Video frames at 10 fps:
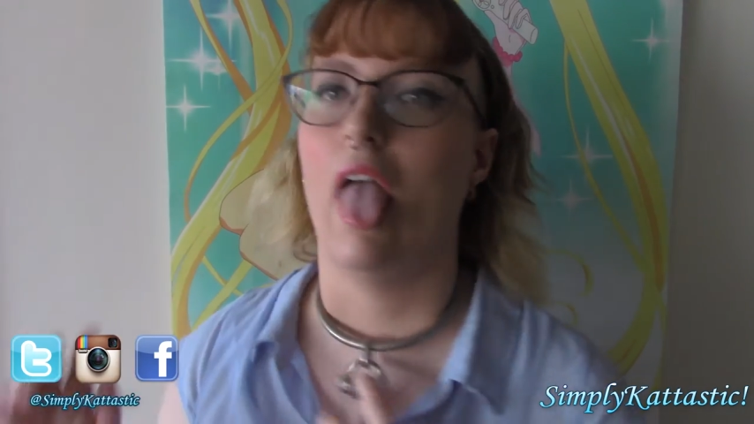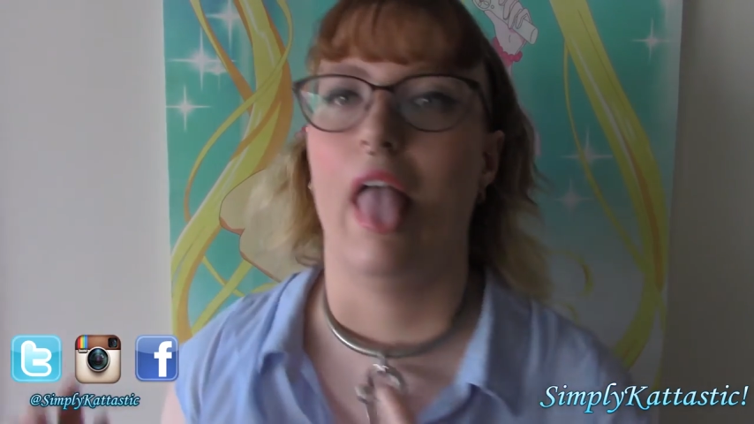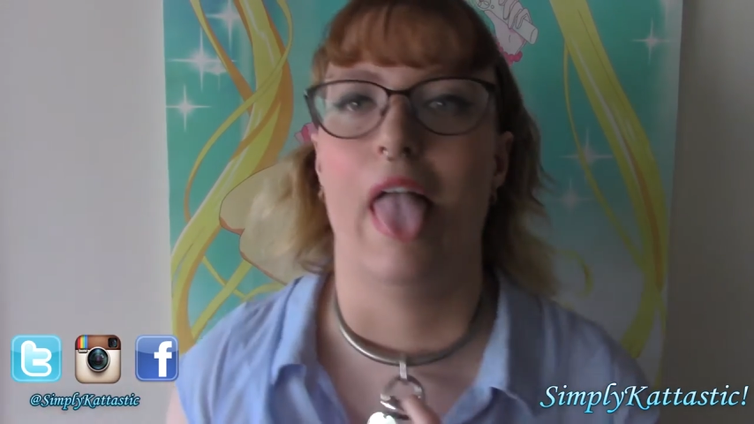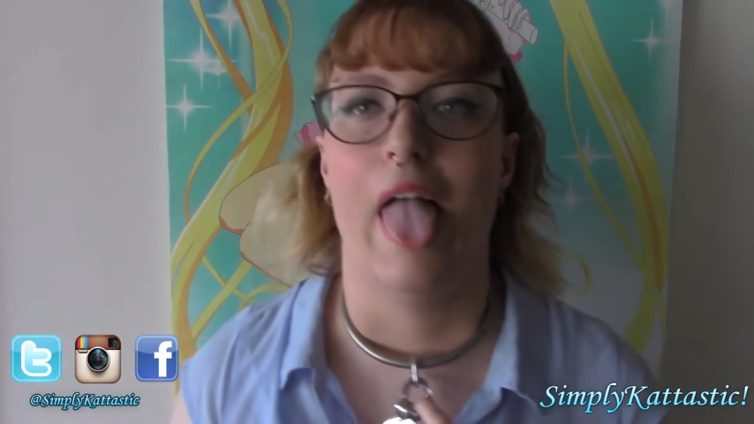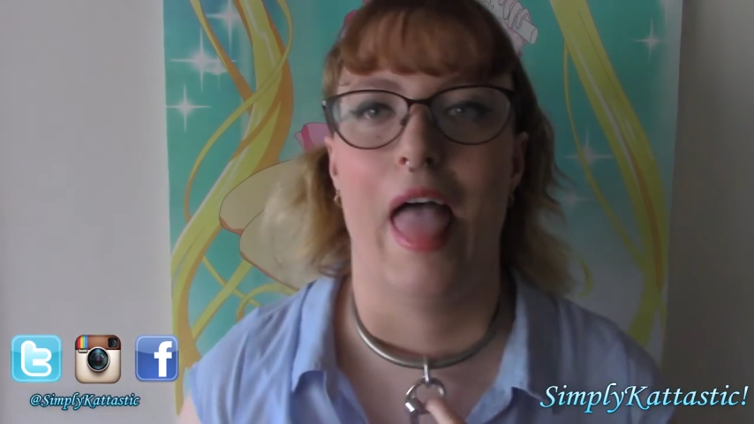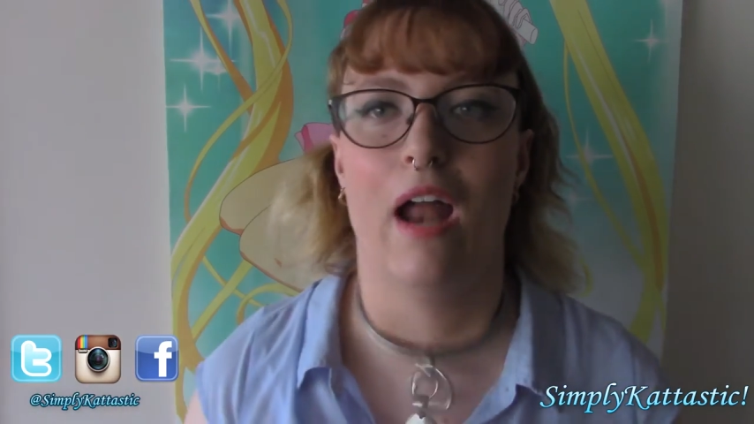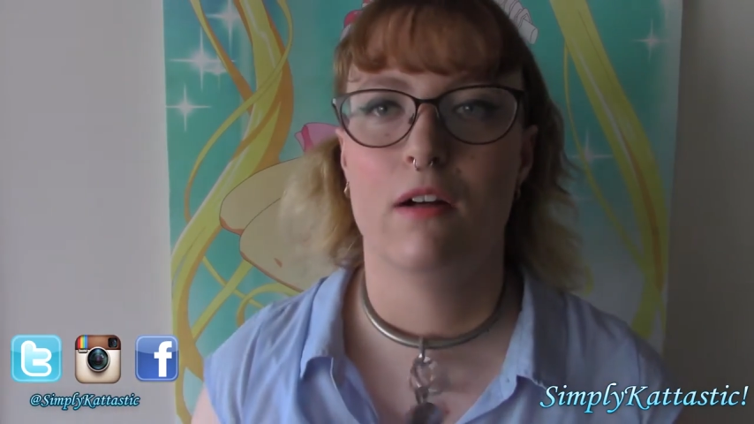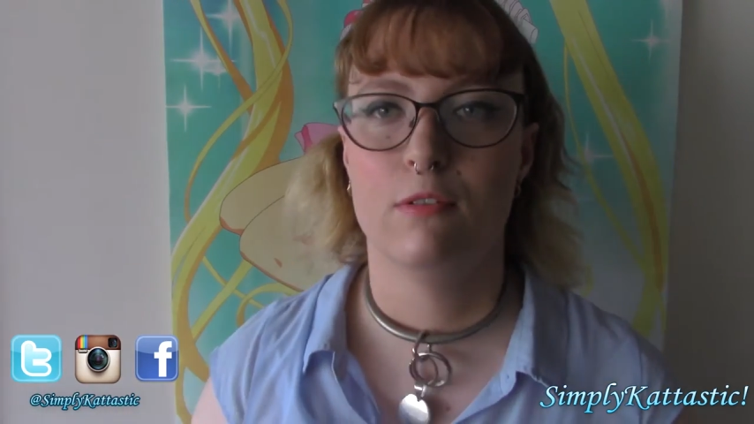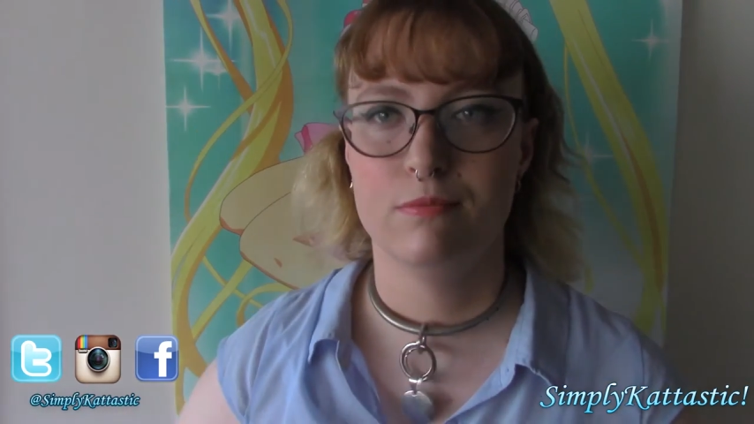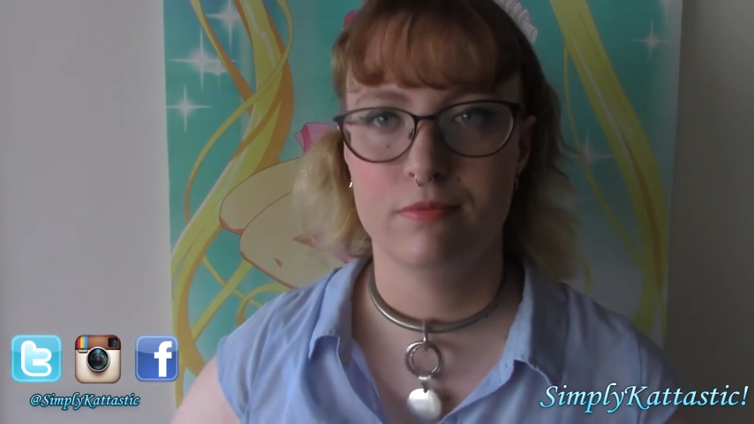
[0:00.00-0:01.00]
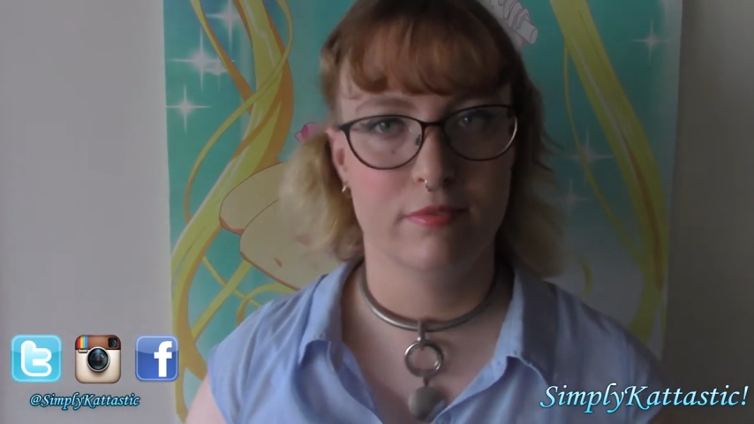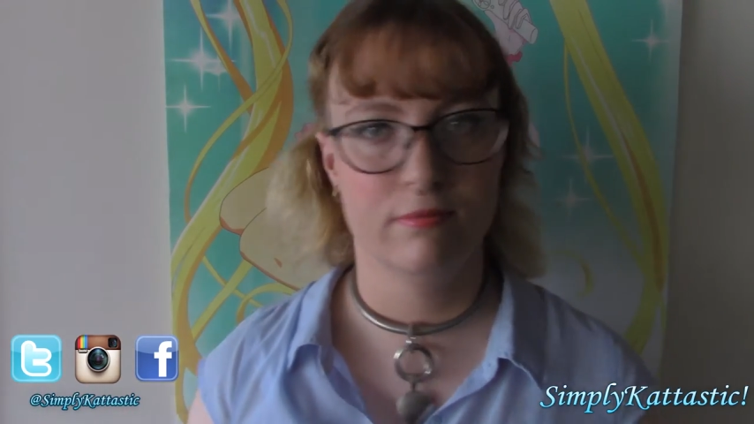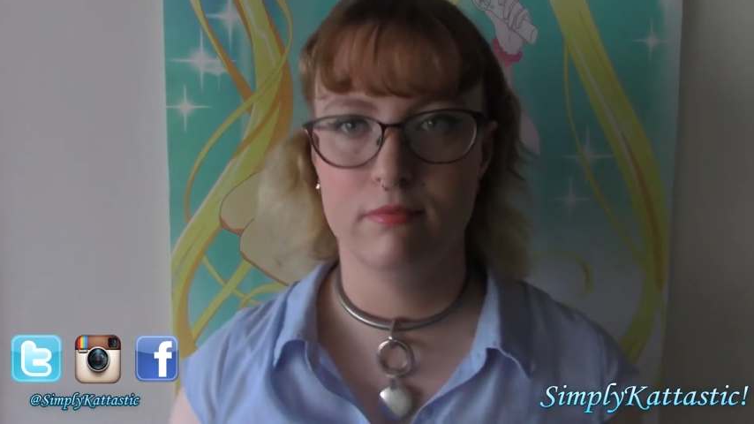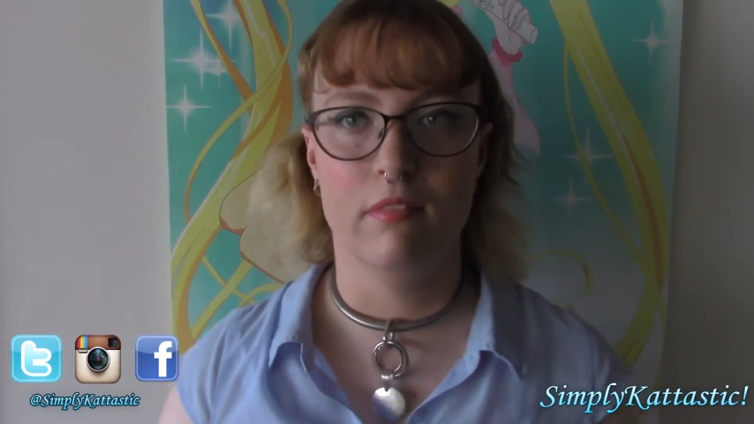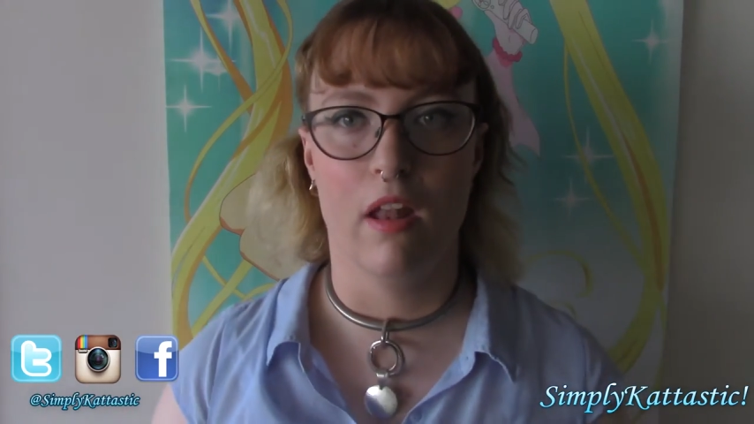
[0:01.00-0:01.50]
eh,
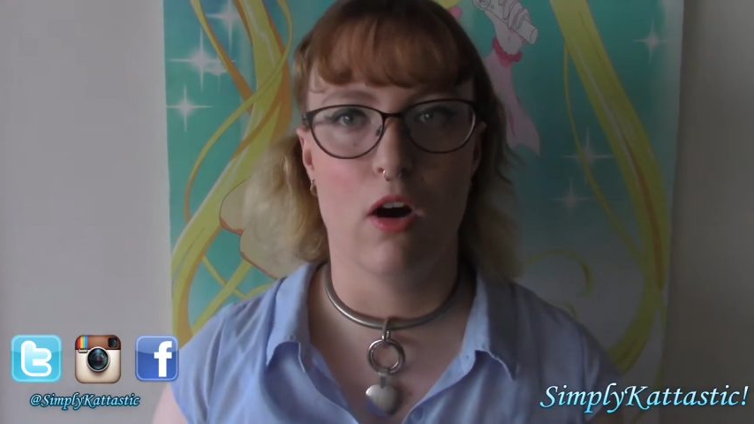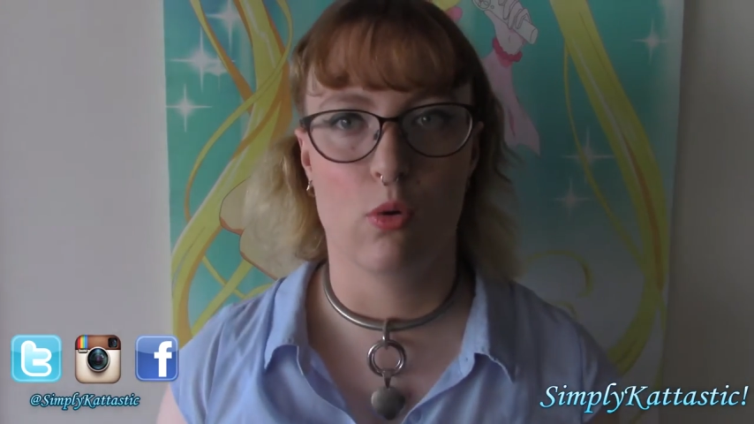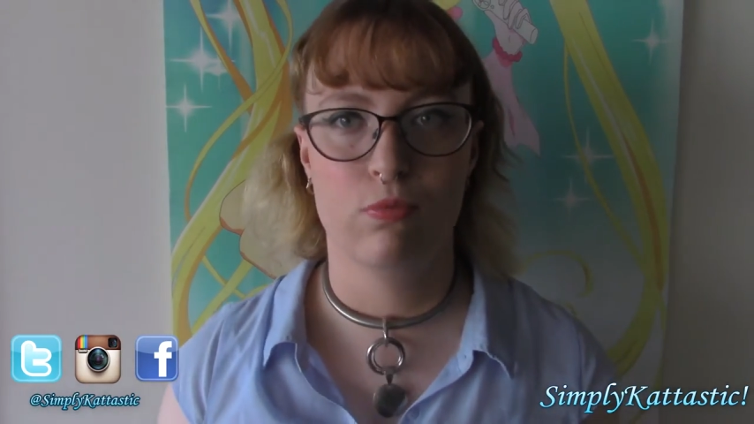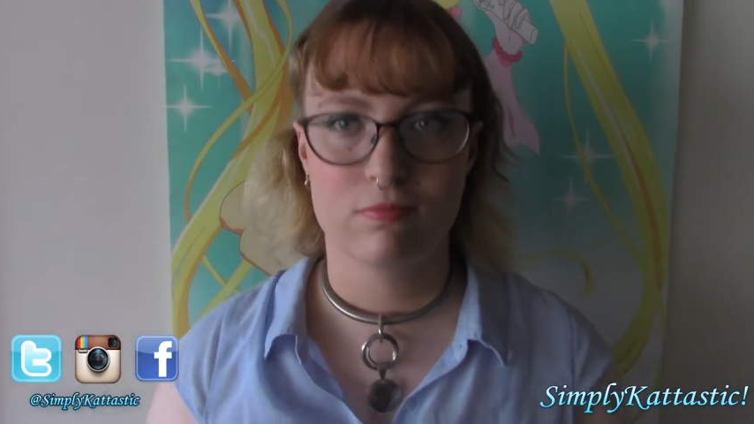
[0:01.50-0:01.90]
no,